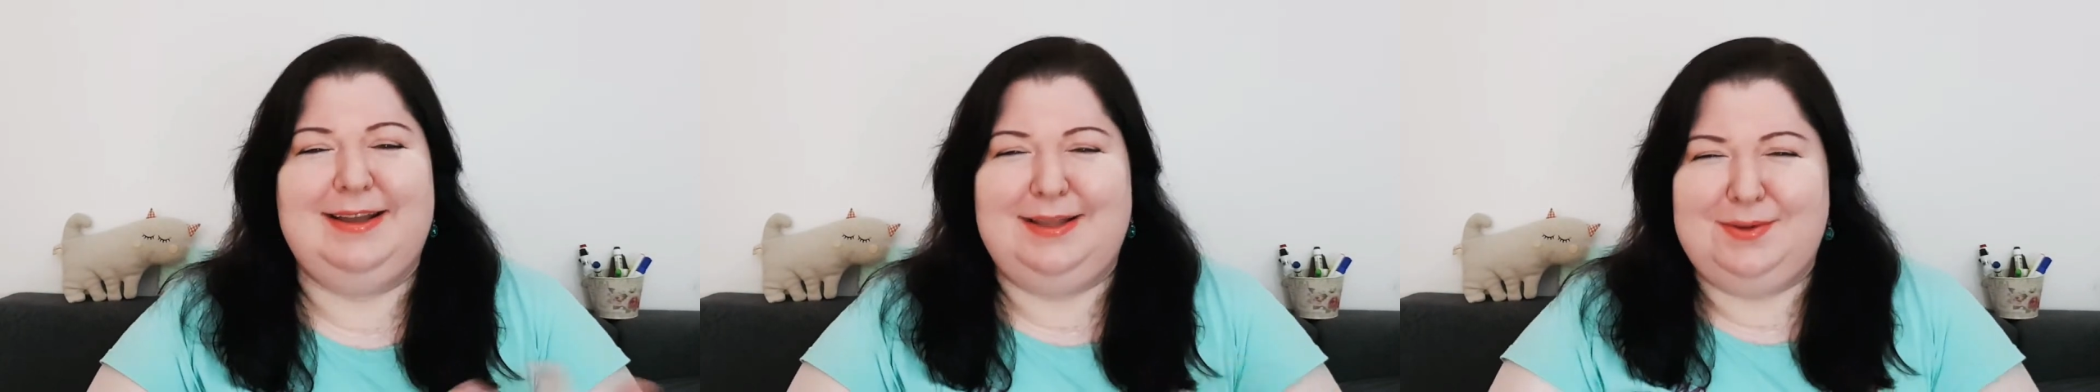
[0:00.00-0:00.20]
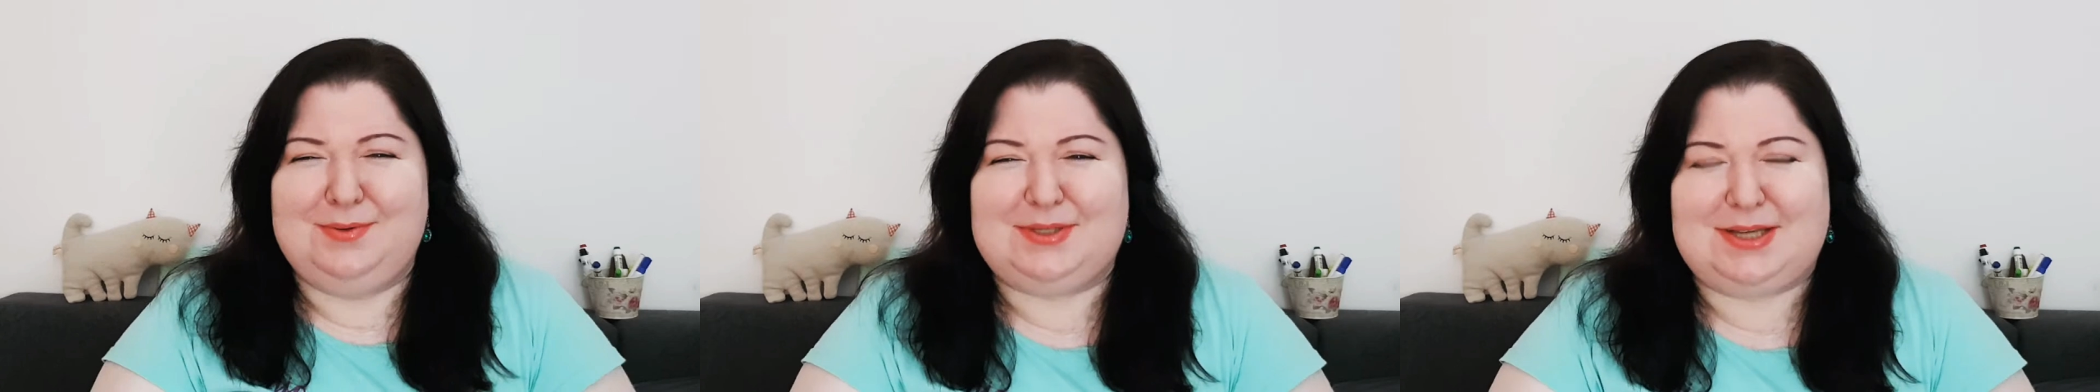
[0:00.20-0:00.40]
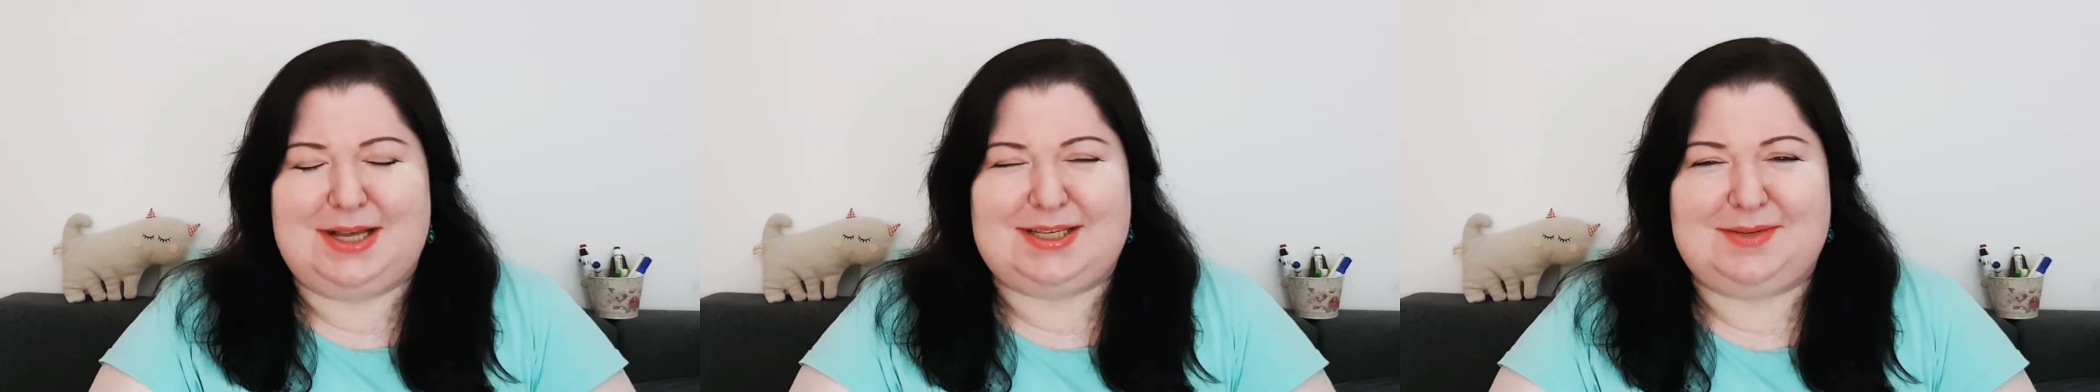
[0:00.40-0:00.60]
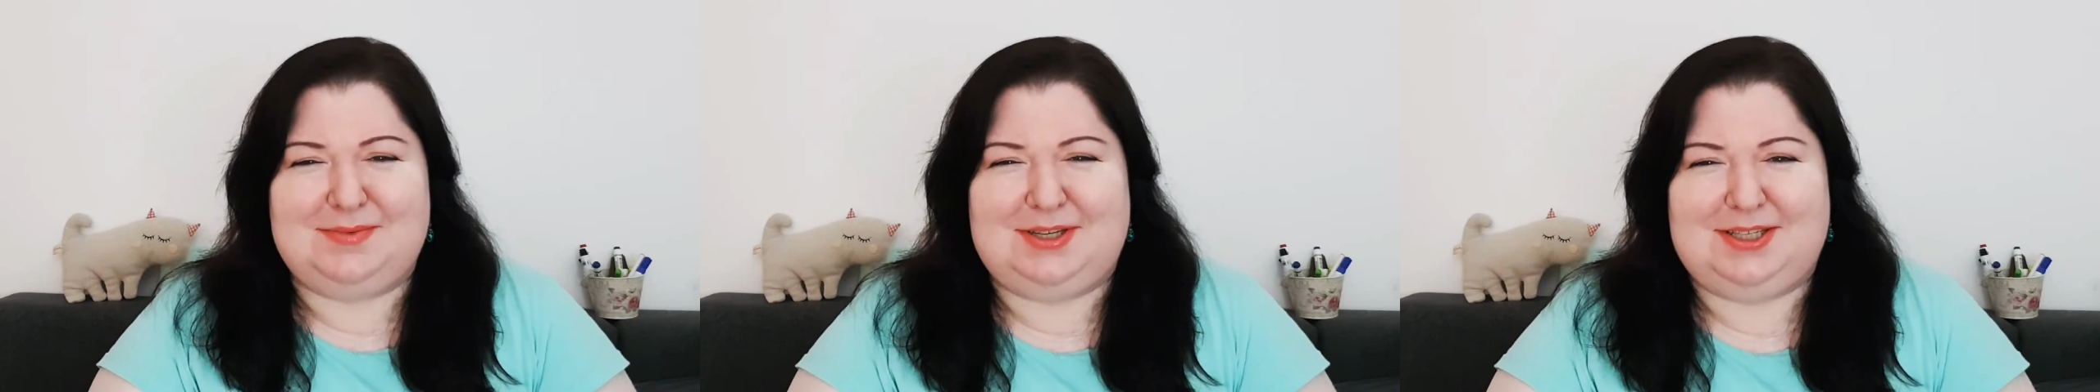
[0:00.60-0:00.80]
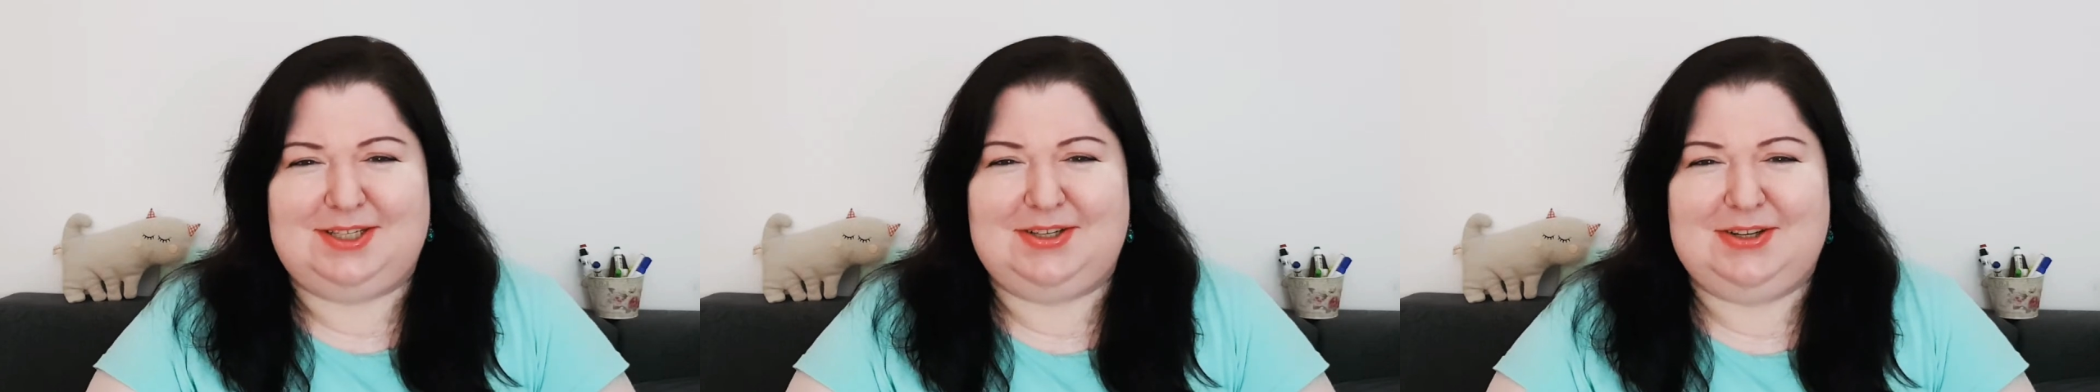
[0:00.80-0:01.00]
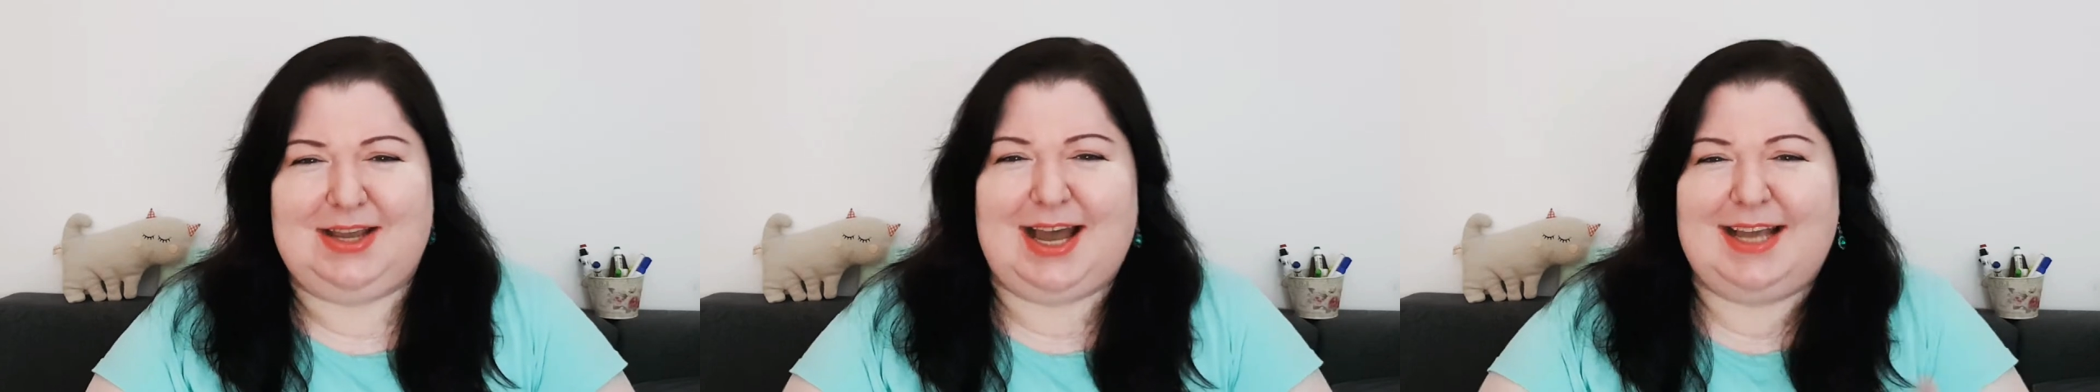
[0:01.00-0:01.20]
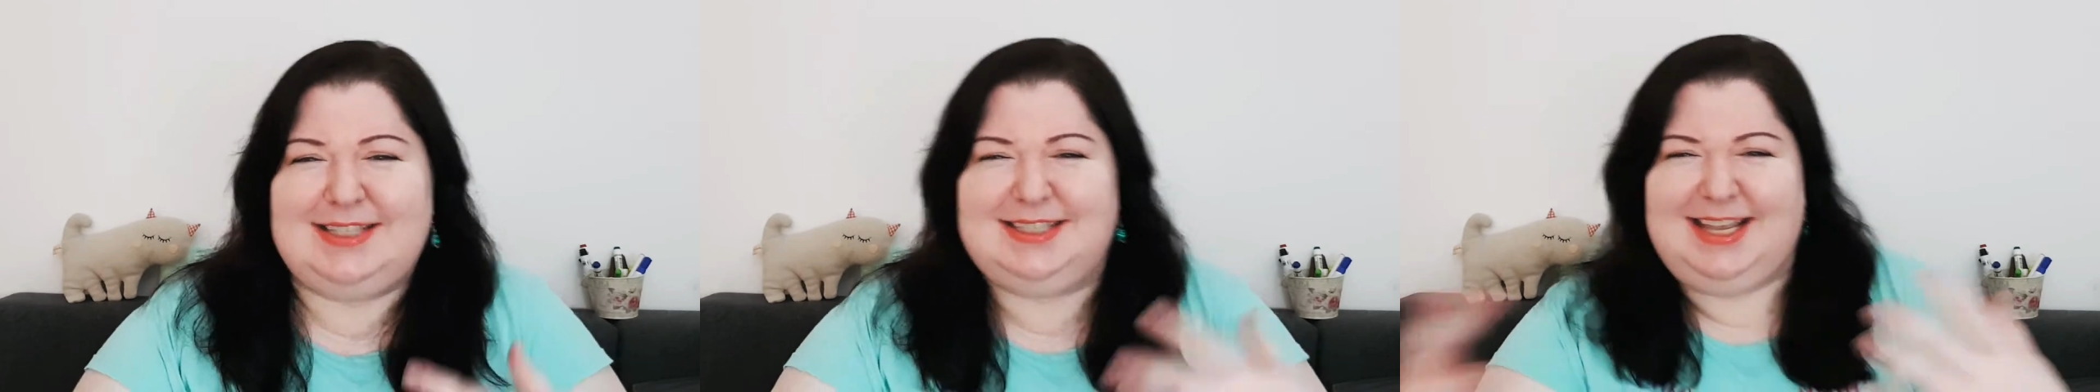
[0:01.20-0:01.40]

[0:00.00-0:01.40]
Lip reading: It was awesome to see you guys